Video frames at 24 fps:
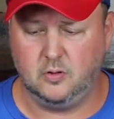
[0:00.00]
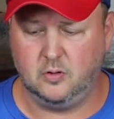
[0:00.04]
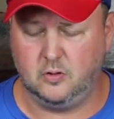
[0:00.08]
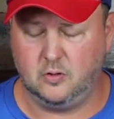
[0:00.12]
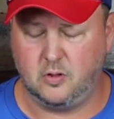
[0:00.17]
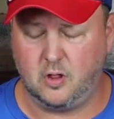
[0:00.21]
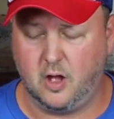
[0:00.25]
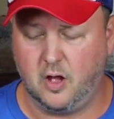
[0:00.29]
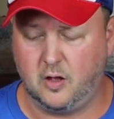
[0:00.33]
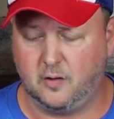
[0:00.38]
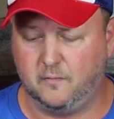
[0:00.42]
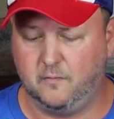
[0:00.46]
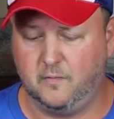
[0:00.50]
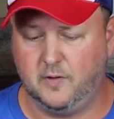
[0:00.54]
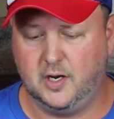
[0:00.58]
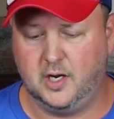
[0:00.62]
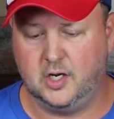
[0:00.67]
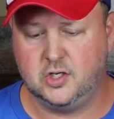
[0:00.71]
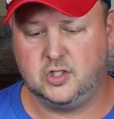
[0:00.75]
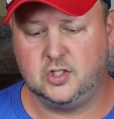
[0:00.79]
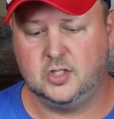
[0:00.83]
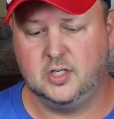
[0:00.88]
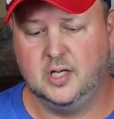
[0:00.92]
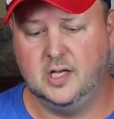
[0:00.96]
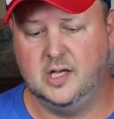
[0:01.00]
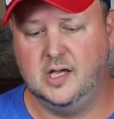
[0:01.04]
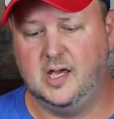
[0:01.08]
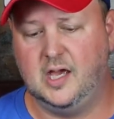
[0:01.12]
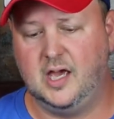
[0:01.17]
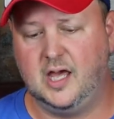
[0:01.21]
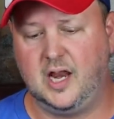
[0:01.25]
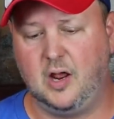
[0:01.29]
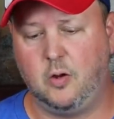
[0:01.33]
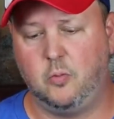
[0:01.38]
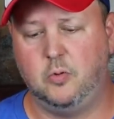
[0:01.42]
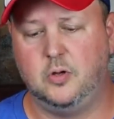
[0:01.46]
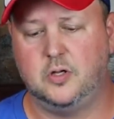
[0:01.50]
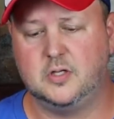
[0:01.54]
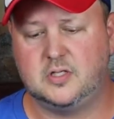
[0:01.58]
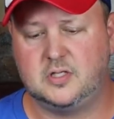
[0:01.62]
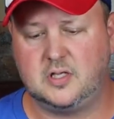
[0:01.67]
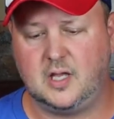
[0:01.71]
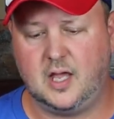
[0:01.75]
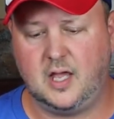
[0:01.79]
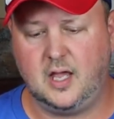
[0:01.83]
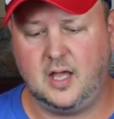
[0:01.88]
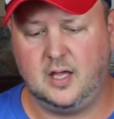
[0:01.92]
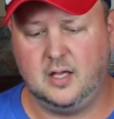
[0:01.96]
long finish. And I will
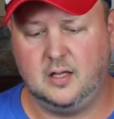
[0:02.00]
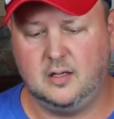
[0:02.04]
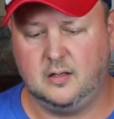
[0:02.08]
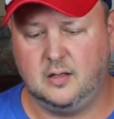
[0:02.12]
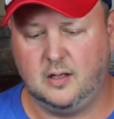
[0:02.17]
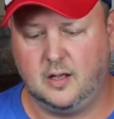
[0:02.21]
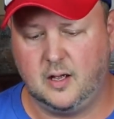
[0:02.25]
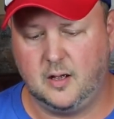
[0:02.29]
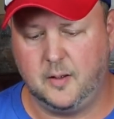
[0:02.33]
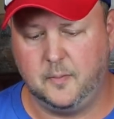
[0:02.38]
say